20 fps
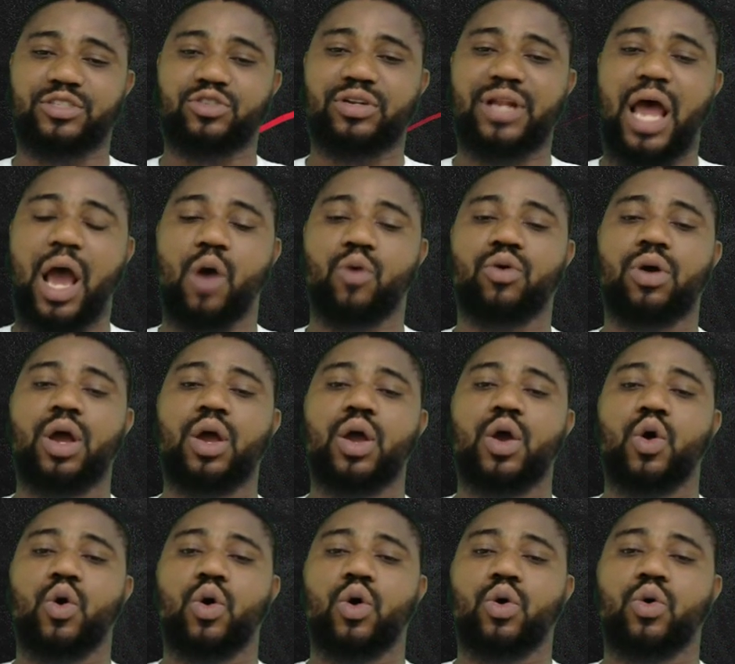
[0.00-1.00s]
So now,
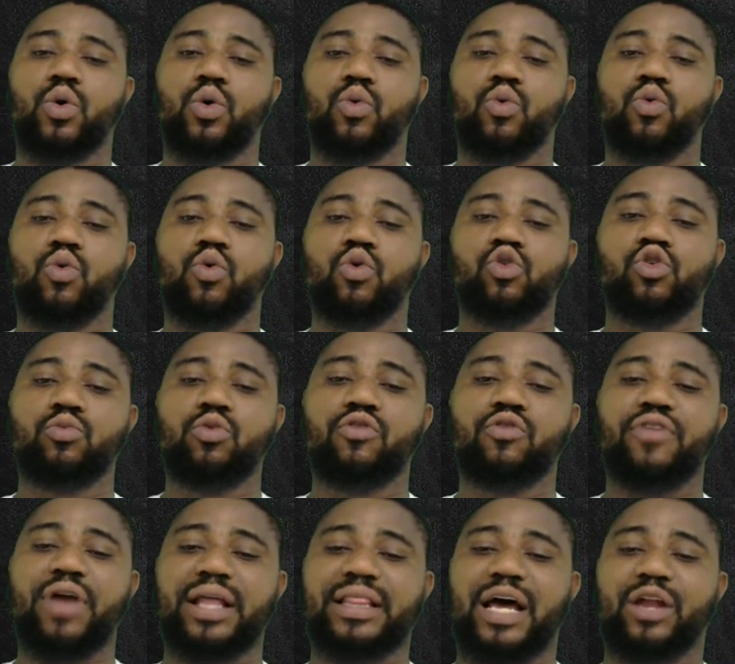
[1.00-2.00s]
we will
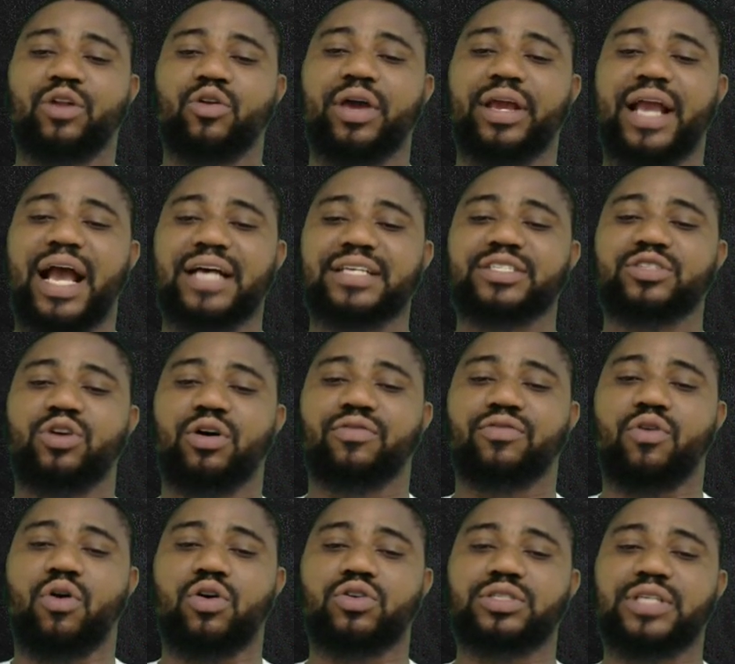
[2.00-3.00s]
remove ethanoic acid,
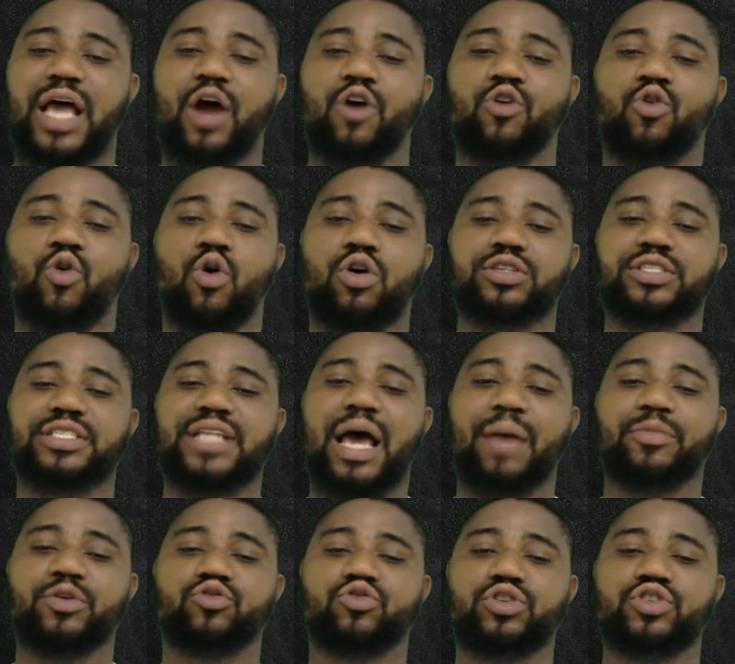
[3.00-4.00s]
of course, and we'll
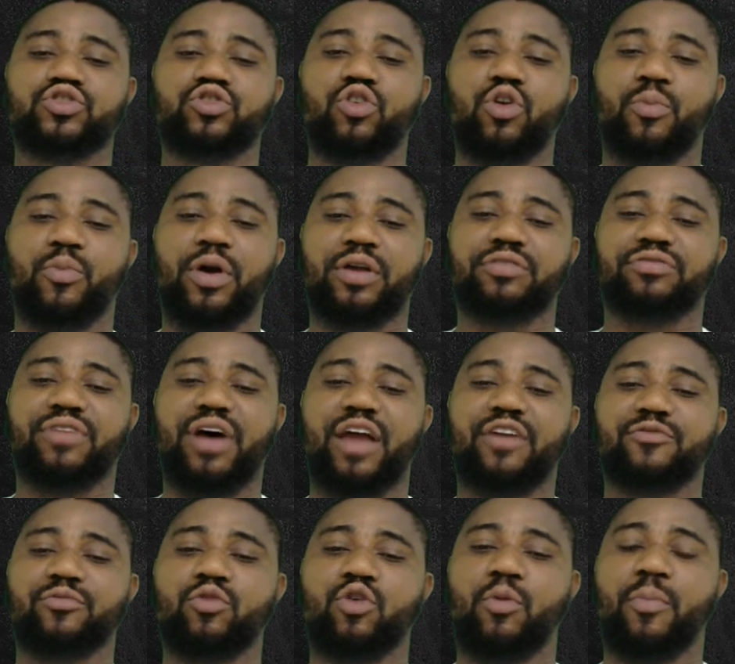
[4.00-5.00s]
consider between
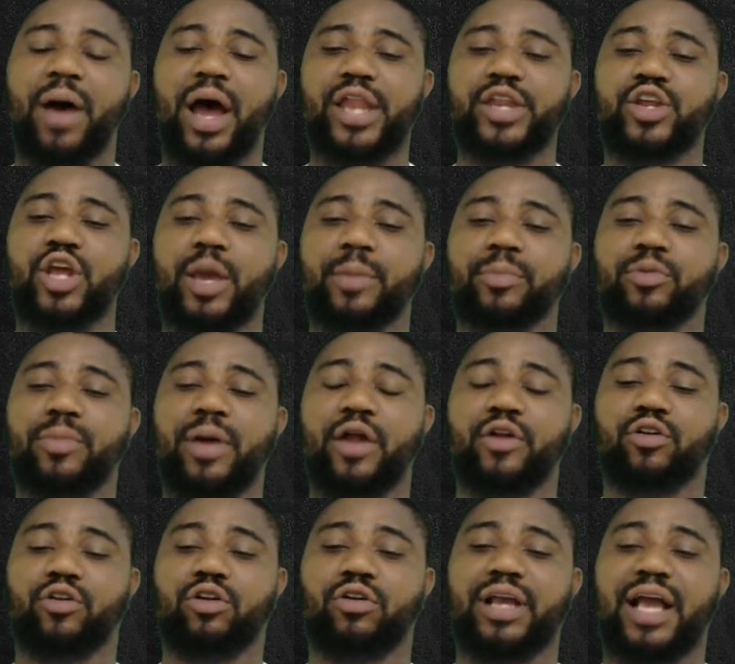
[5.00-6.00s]
0.5 mole per dm
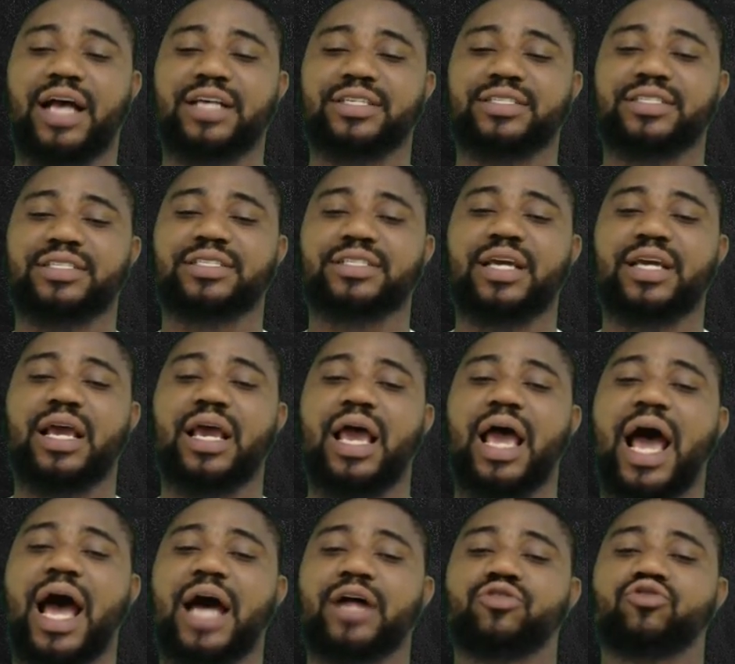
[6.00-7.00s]
hydrochloric acid
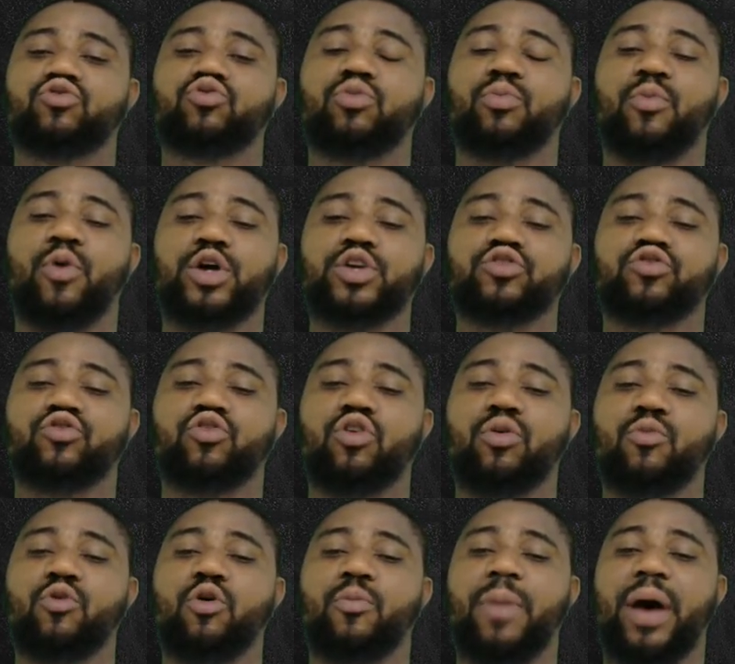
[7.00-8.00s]
and 2.0
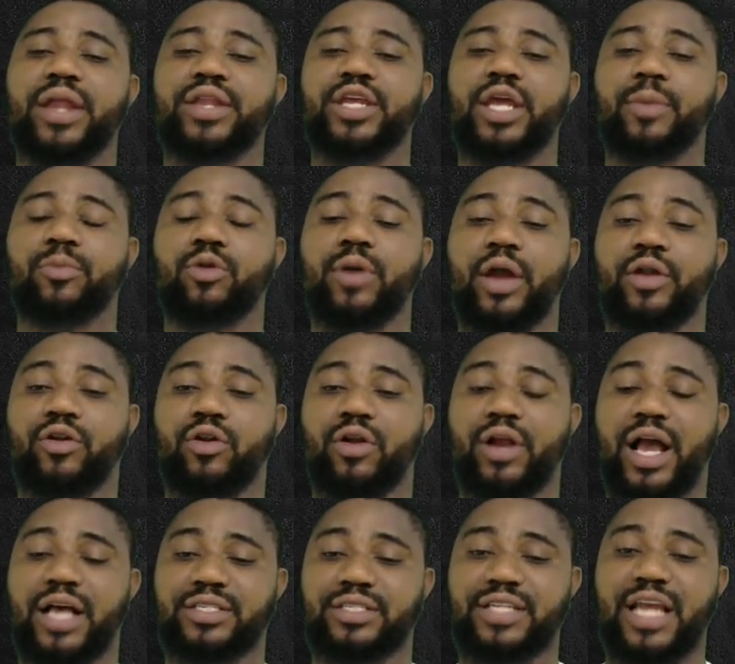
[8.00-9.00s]
mole per dm
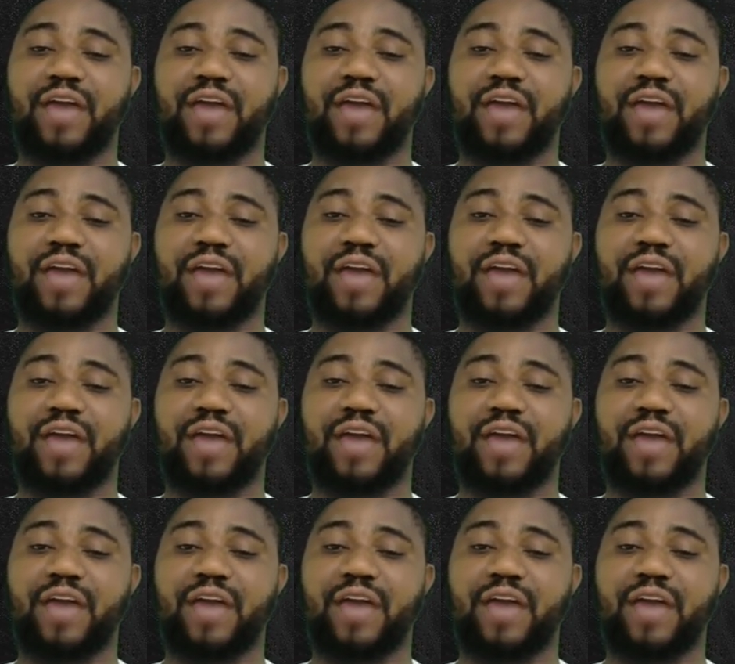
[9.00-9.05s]
hydrochloric acid.